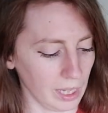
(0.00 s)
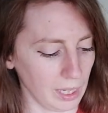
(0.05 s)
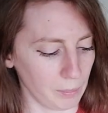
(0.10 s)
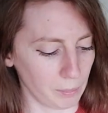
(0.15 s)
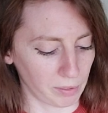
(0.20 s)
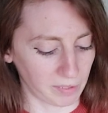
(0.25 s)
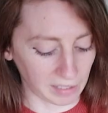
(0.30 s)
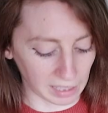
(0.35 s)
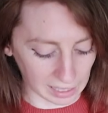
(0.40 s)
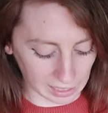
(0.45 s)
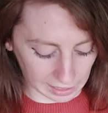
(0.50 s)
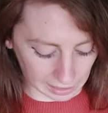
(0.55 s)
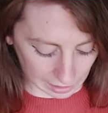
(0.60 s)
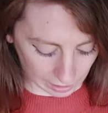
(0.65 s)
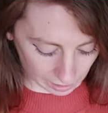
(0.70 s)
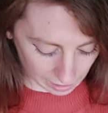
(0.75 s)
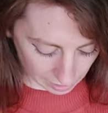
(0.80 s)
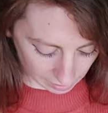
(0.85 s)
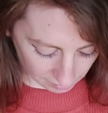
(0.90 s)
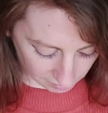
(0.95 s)
in
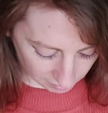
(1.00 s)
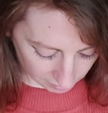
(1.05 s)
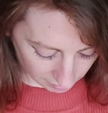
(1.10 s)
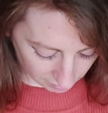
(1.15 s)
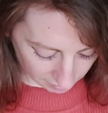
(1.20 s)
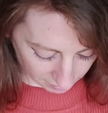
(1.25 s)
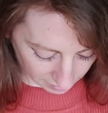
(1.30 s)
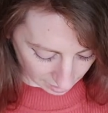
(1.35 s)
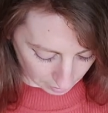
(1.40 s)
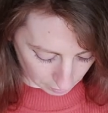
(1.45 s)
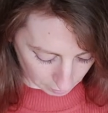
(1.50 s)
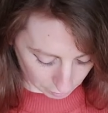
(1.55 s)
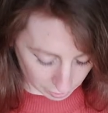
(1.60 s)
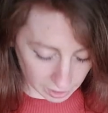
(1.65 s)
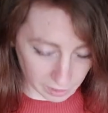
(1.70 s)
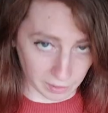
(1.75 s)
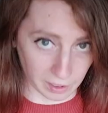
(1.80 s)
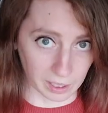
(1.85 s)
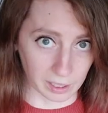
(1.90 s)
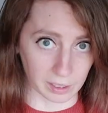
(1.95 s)
particular, is the same
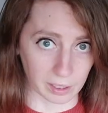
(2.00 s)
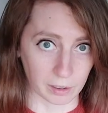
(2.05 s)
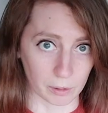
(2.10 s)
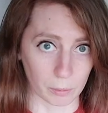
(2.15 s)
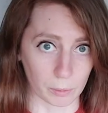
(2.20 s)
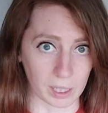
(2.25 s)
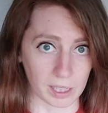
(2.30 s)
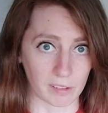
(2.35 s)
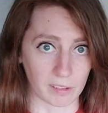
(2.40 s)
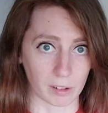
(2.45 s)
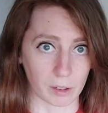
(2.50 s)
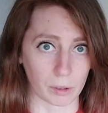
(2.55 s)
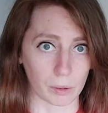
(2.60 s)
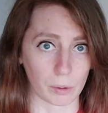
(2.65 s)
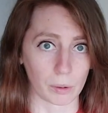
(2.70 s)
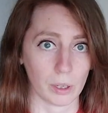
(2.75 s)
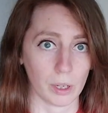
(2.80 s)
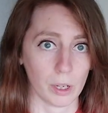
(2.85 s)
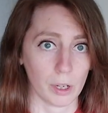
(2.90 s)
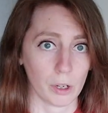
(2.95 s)
breathing that we
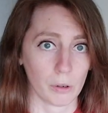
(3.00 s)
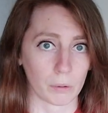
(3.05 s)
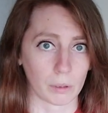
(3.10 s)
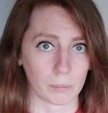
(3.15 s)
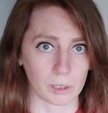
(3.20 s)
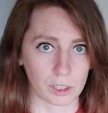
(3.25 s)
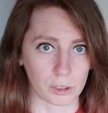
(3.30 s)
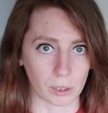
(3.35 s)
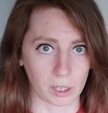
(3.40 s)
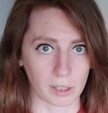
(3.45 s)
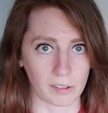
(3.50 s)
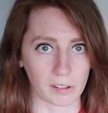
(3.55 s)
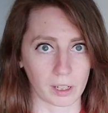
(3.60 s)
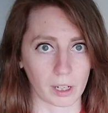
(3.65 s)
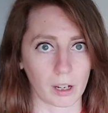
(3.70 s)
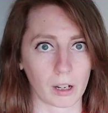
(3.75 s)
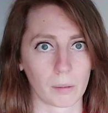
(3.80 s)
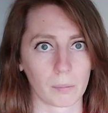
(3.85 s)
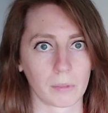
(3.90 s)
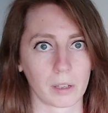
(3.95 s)
do when we're trying to
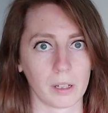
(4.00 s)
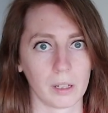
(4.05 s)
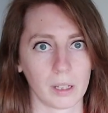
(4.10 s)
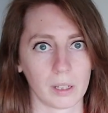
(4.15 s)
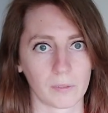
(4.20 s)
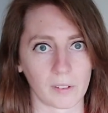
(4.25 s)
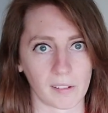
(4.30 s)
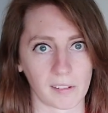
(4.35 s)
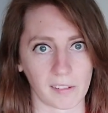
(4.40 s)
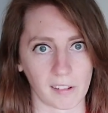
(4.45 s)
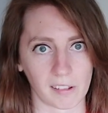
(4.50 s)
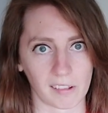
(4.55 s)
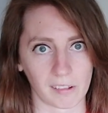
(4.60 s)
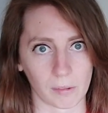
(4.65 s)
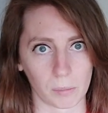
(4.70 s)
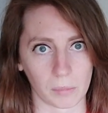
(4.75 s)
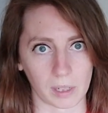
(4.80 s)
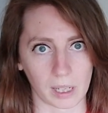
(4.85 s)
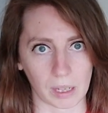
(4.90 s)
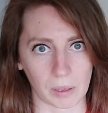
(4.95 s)
calm the nervous
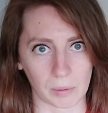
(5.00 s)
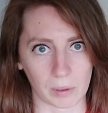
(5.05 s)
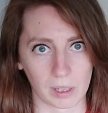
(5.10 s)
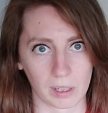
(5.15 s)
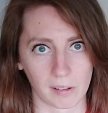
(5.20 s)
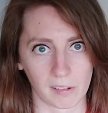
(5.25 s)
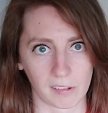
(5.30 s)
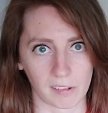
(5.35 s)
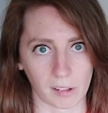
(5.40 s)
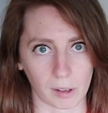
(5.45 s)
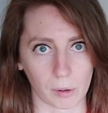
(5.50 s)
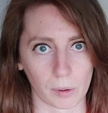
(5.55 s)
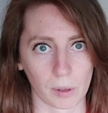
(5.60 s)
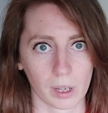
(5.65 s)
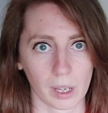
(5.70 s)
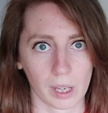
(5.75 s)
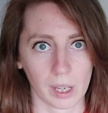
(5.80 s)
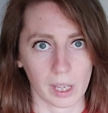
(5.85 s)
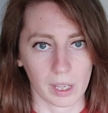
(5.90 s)
system down. So,